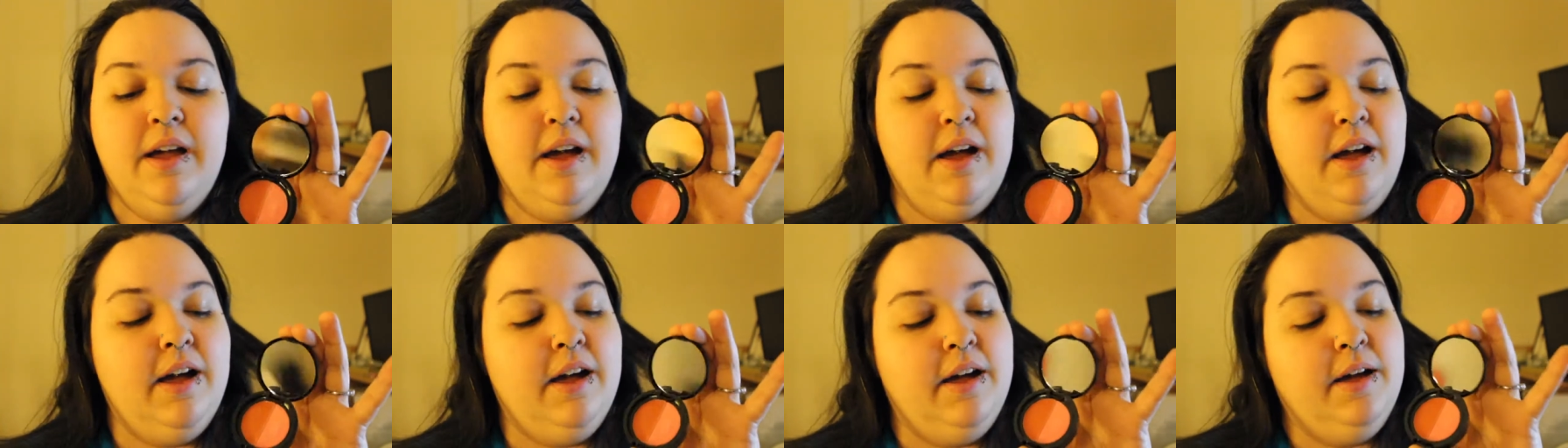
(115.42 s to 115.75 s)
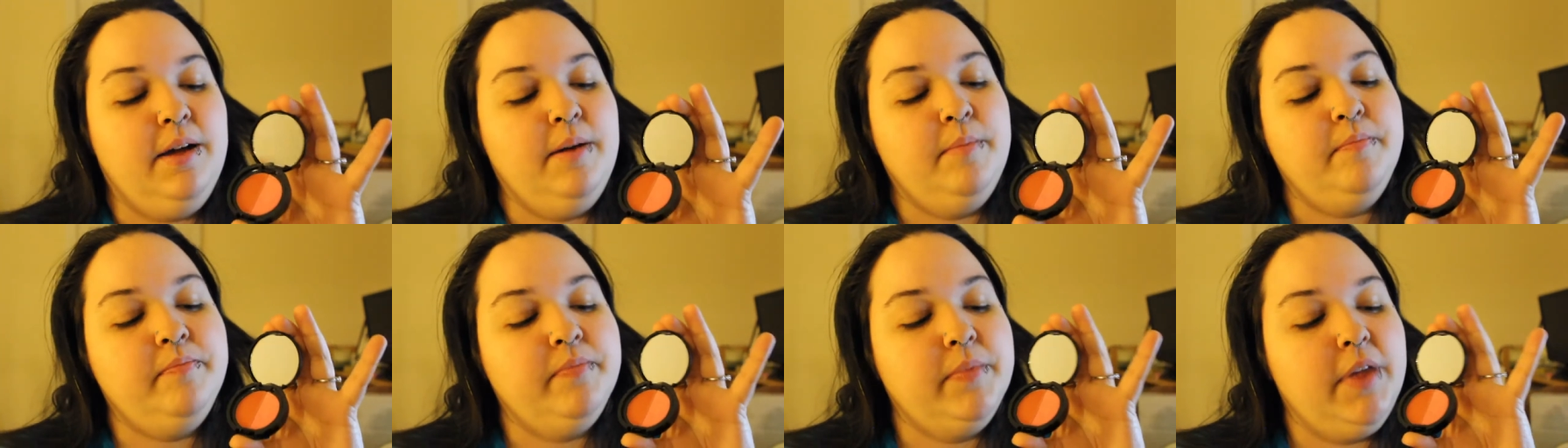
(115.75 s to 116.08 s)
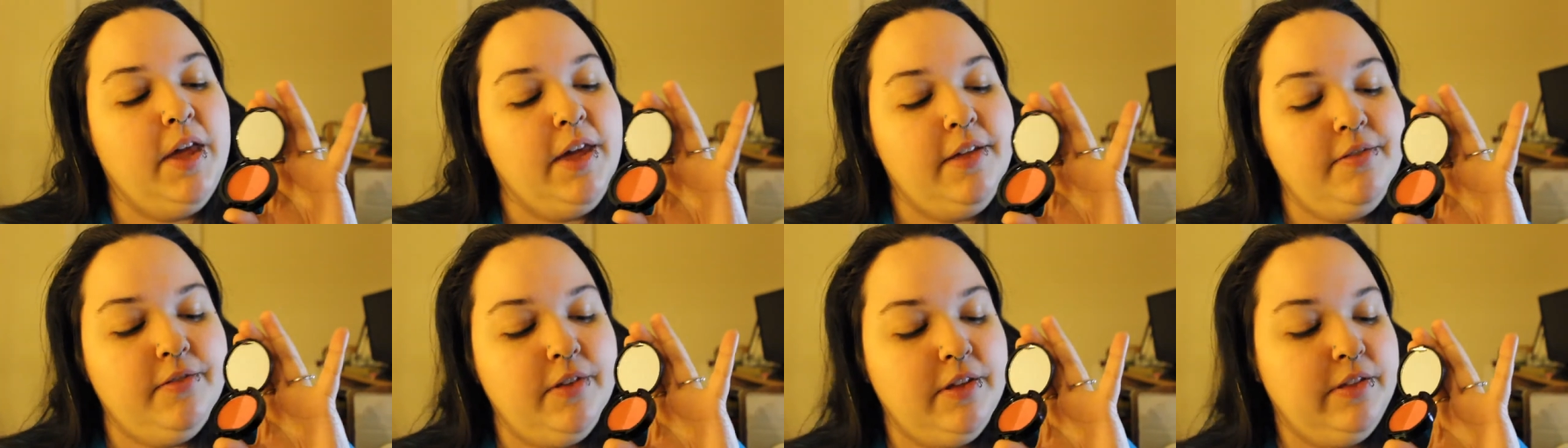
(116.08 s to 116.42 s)
Um,
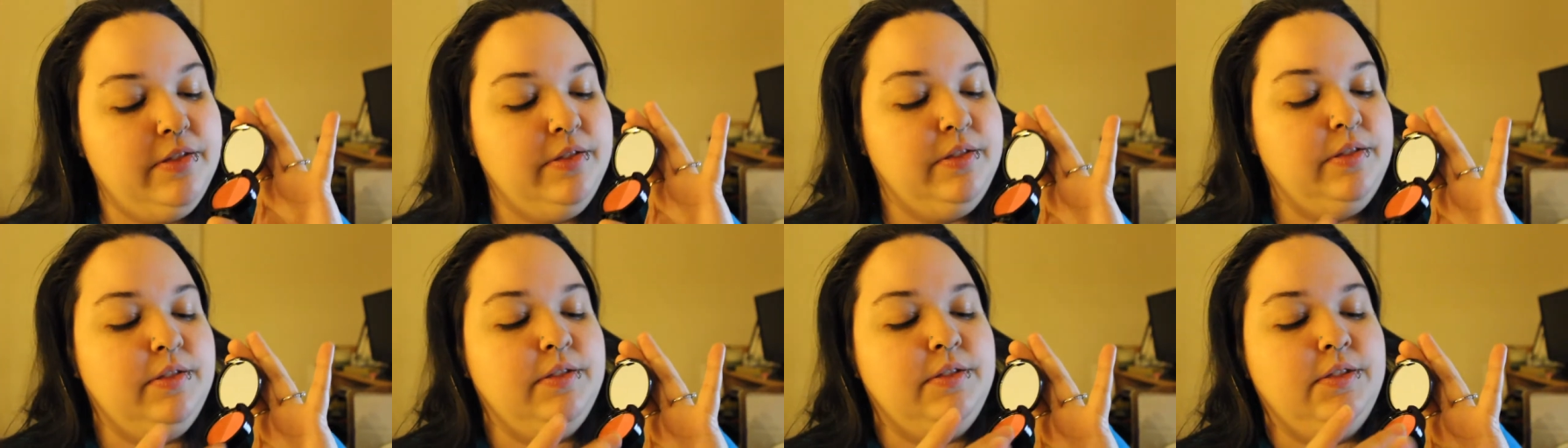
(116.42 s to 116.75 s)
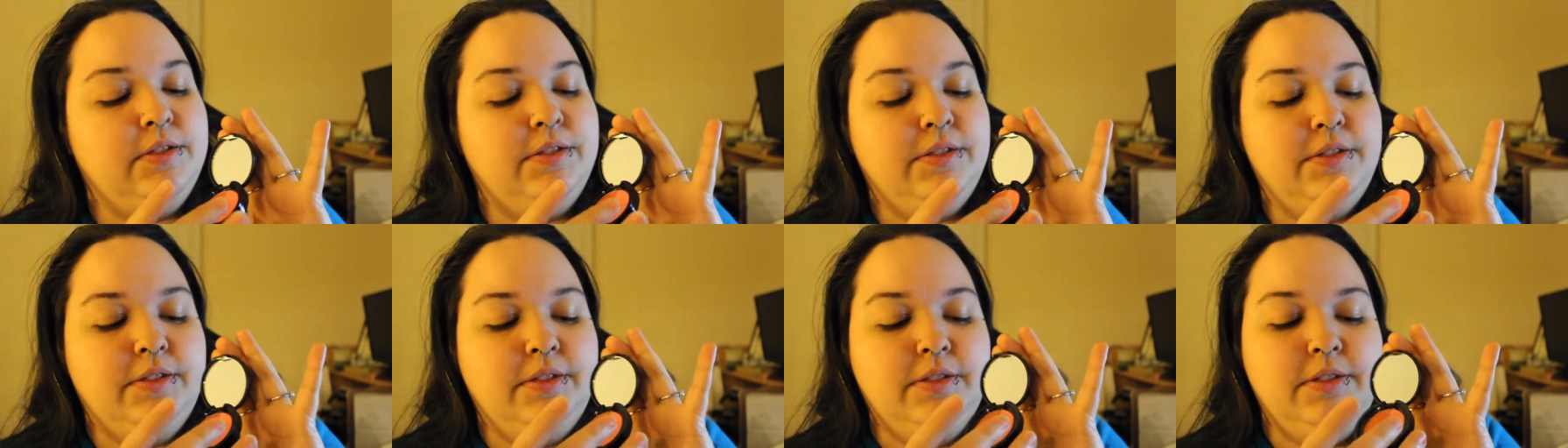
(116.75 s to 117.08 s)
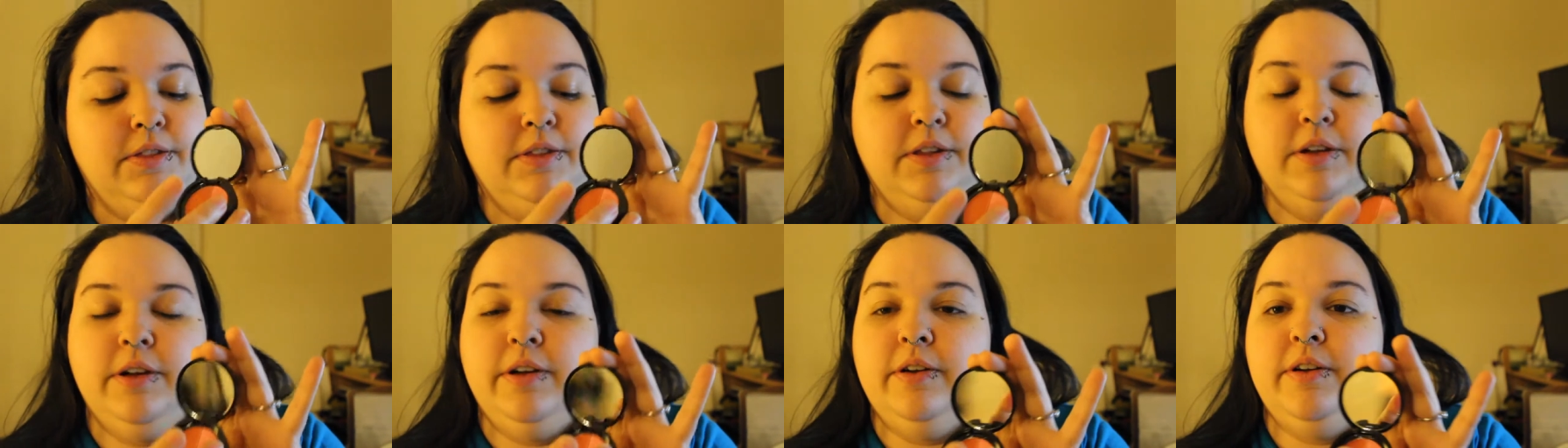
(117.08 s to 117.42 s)
and then
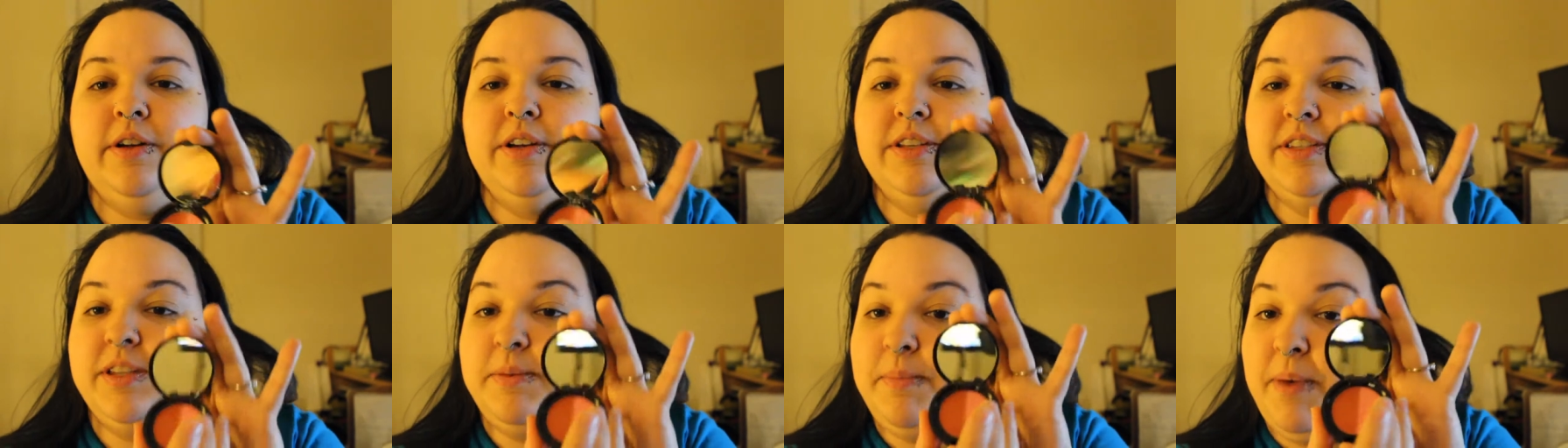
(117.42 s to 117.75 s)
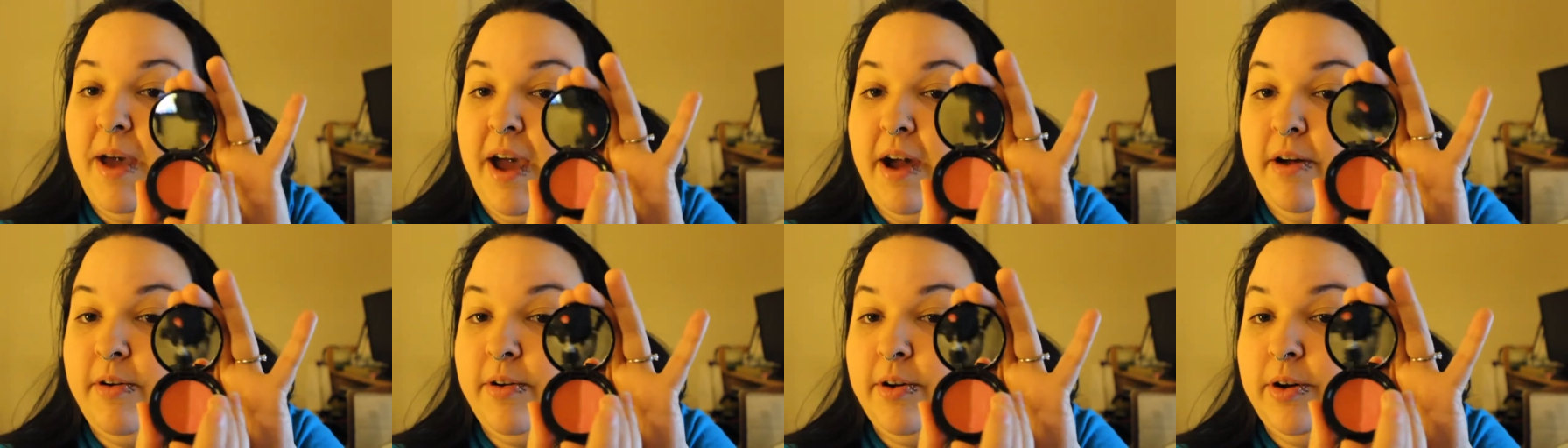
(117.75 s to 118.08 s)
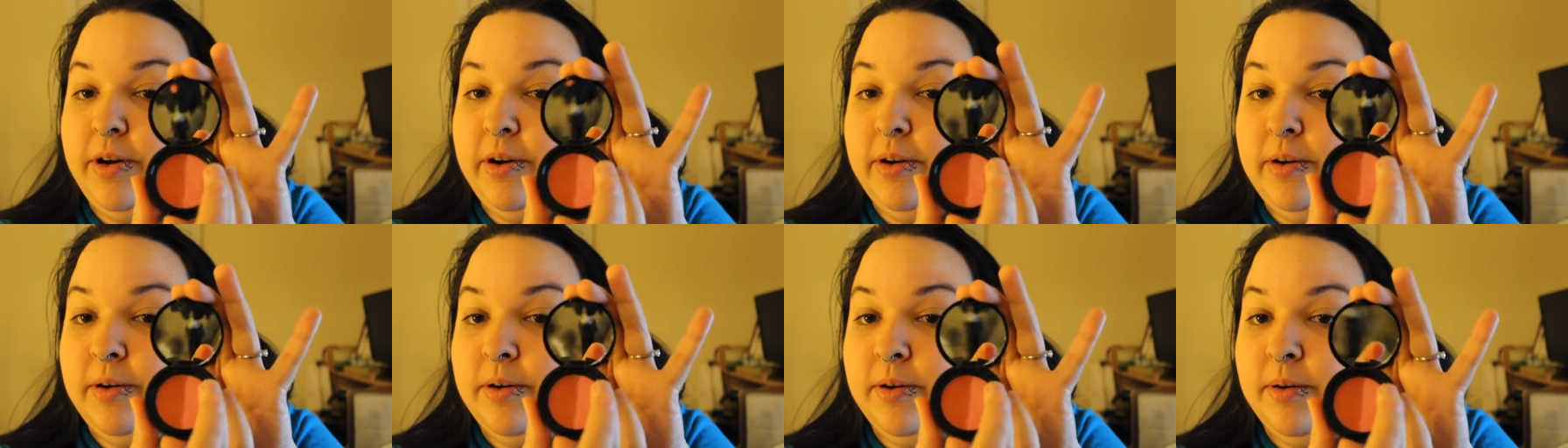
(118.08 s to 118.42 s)
there is a
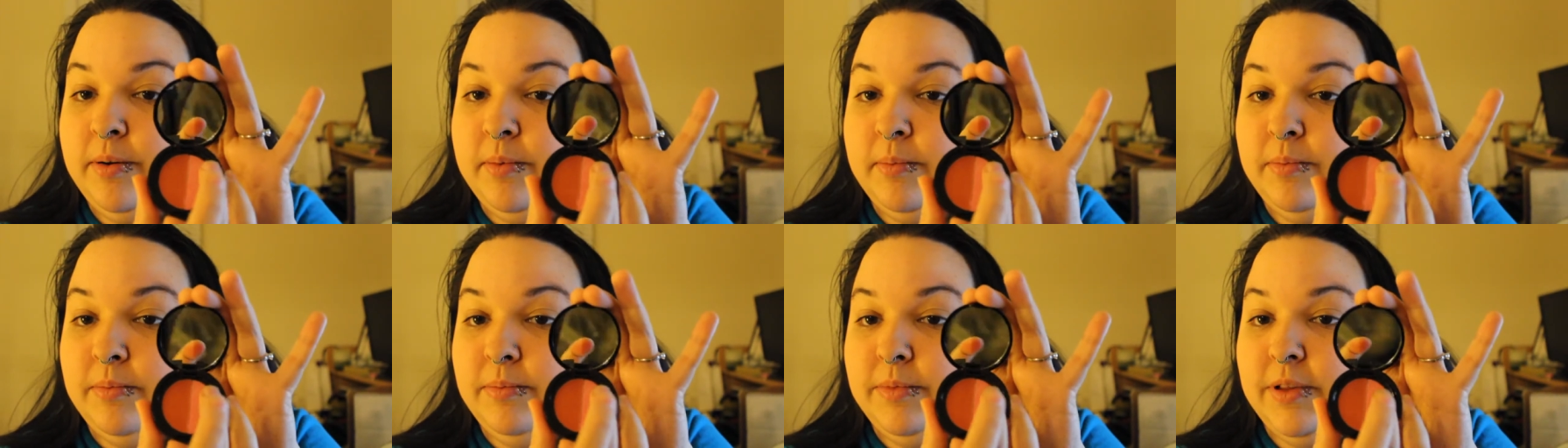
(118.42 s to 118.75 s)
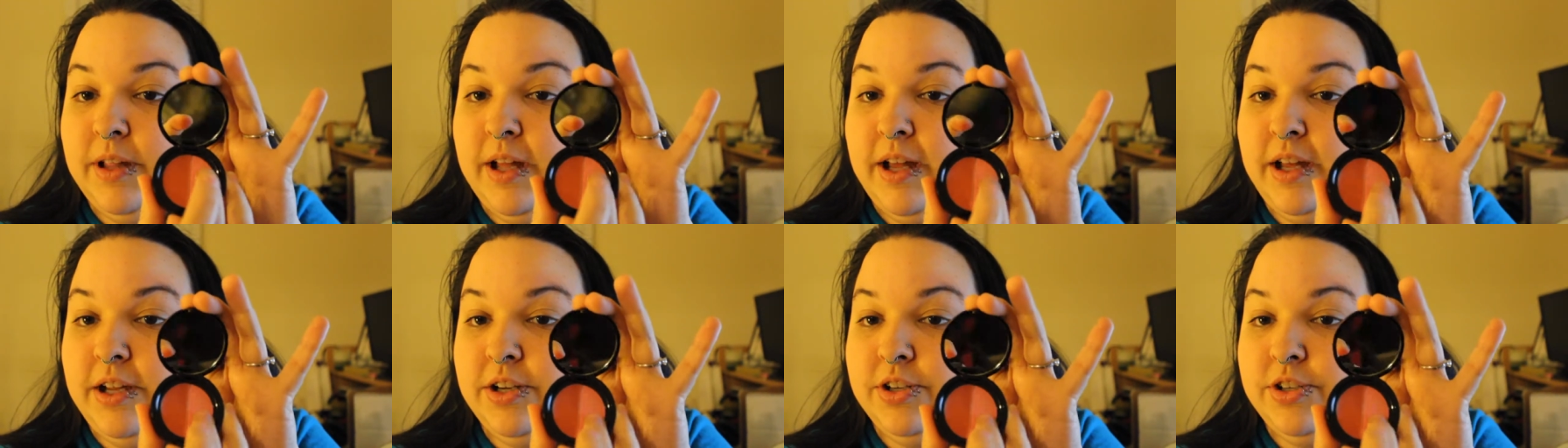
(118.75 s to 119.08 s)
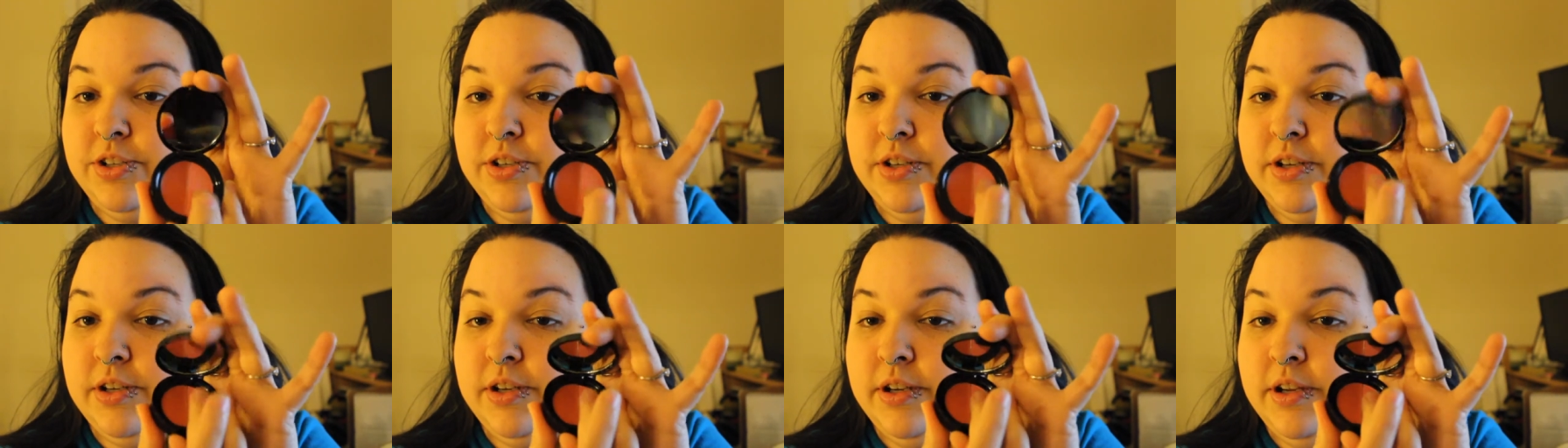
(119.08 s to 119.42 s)
powder
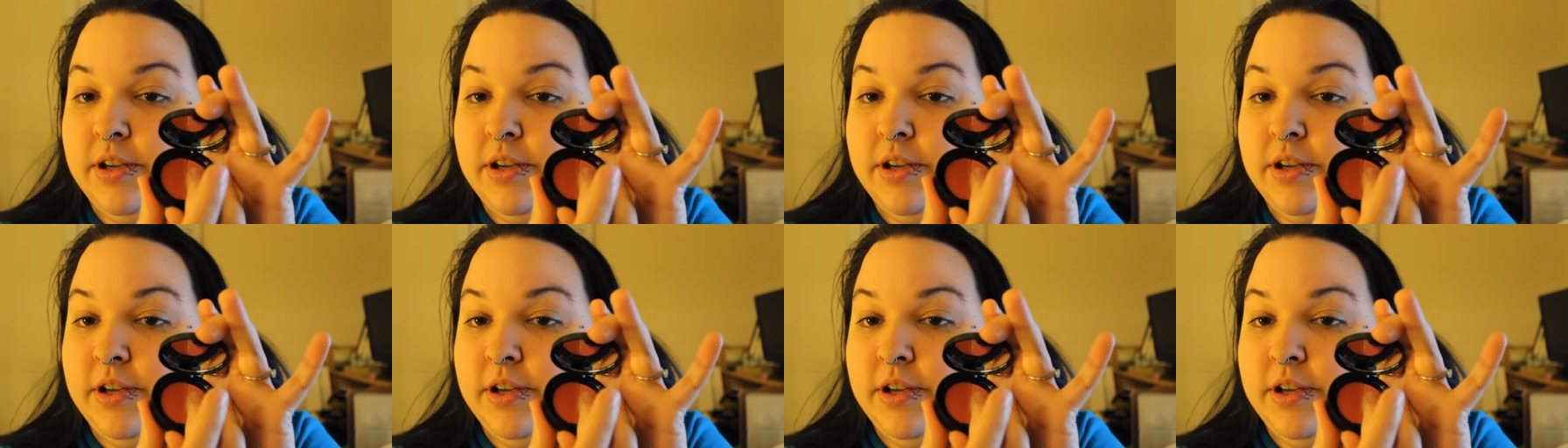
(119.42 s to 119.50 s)
blush